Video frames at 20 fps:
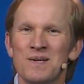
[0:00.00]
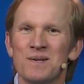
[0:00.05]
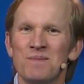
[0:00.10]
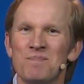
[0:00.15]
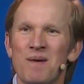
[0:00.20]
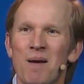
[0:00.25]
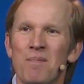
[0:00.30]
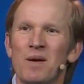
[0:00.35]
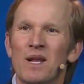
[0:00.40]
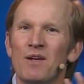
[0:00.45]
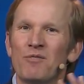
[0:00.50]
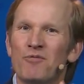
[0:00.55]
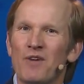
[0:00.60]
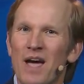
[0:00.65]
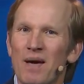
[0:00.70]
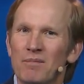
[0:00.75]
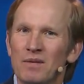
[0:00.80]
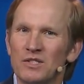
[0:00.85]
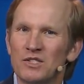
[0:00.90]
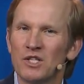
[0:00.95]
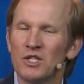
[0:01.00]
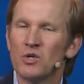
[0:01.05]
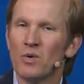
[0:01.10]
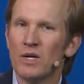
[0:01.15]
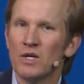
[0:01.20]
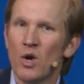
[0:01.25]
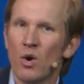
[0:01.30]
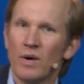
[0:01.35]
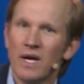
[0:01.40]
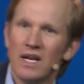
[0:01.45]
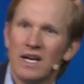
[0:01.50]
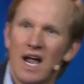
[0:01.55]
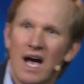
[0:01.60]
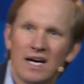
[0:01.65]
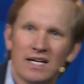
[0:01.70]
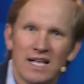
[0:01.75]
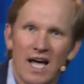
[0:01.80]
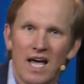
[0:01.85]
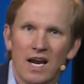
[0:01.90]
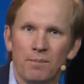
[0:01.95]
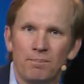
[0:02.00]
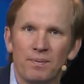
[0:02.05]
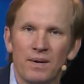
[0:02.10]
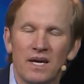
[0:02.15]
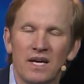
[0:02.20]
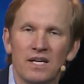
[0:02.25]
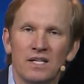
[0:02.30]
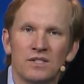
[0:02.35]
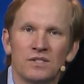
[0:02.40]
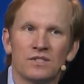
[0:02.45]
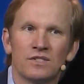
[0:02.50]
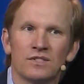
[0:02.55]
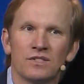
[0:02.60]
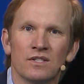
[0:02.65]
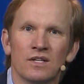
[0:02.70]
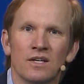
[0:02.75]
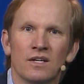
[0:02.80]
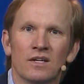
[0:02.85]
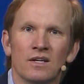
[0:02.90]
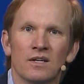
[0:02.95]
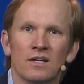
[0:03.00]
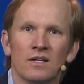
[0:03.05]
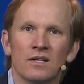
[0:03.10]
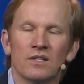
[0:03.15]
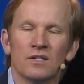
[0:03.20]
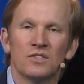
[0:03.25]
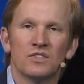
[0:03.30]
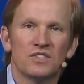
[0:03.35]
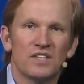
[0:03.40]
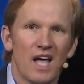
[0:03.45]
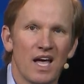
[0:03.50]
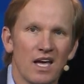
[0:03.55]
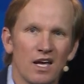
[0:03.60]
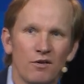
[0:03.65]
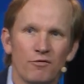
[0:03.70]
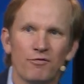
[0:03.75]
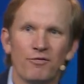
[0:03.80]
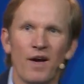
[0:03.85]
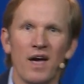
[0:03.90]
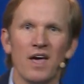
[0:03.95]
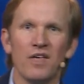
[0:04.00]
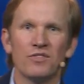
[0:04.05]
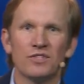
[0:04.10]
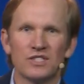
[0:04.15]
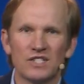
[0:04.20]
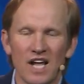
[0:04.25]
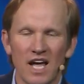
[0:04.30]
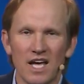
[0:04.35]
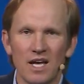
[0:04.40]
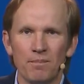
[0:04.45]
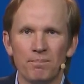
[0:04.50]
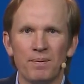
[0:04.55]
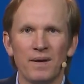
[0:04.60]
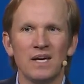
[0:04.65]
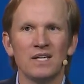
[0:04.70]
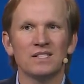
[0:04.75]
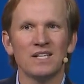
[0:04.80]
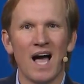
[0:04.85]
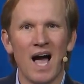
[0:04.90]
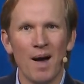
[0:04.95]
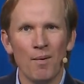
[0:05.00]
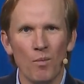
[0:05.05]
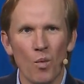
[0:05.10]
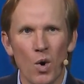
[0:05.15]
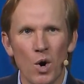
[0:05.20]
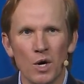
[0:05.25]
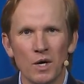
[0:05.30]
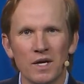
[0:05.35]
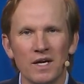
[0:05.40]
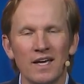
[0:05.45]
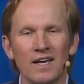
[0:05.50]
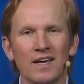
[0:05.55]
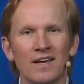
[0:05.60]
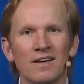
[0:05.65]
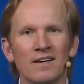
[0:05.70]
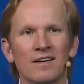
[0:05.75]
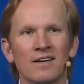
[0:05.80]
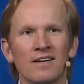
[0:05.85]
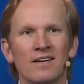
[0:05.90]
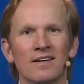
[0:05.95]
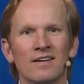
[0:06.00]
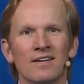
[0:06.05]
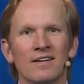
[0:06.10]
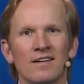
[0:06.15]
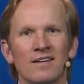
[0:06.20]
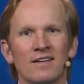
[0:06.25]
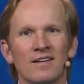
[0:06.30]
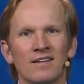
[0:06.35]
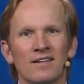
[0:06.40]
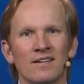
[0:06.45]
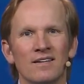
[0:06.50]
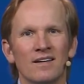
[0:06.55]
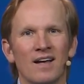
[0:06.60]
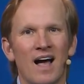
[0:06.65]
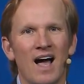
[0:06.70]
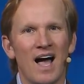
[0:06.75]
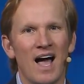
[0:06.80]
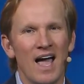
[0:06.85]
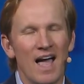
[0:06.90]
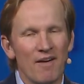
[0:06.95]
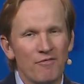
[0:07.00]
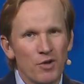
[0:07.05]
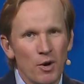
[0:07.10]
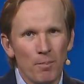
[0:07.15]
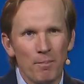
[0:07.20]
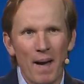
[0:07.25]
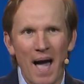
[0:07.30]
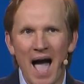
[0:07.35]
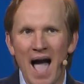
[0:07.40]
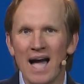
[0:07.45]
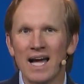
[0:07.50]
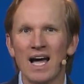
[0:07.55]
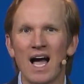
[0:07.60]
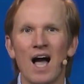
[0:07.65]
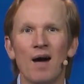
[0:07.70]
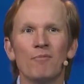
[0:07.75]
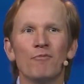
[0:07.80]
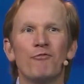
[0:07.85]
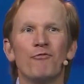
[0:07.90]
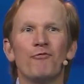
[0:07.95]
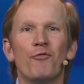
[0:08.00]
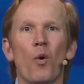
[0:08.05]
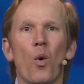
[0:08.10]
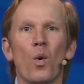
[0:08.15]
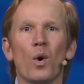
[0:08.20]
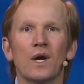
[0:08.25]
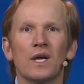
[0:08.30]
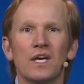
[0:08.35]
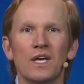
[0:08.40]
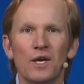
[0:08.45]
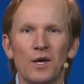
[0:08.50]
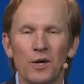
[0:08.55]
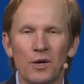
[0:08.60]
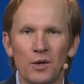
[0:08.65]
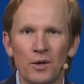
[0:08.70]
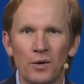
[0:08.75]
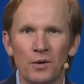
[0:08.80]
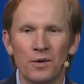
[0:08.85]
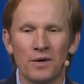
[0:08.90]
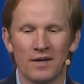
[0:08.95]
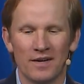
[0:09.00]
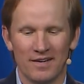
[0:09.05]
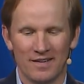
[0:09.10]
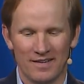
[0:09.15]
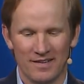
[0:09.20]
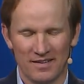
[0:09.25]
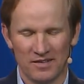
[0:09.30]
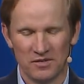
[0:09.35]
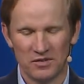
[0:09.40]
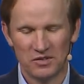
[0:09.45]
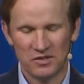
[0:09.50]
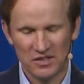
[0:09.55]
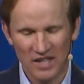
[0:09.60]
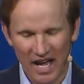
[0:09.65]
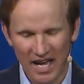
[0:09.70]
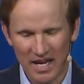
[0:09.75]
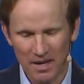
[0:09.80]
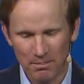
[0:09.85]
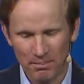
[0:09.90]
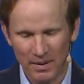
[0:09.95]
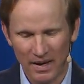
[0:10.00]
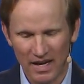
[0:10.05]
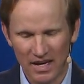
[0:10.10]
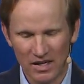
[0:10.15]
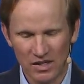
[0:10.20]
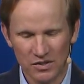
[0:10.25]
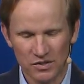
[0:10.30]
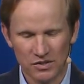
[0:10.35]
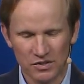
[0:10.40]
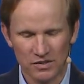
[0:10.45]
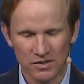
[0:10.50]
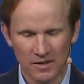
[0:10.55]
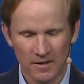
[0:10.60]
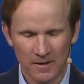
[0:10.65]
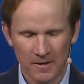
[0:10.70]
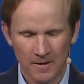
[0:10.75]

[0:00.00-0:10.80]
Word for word: Maybe in a family situation, don't get knocked out of peace. Stay in faith, stay in peace. I'm working. I have your back. I'm for you. Stay in peace.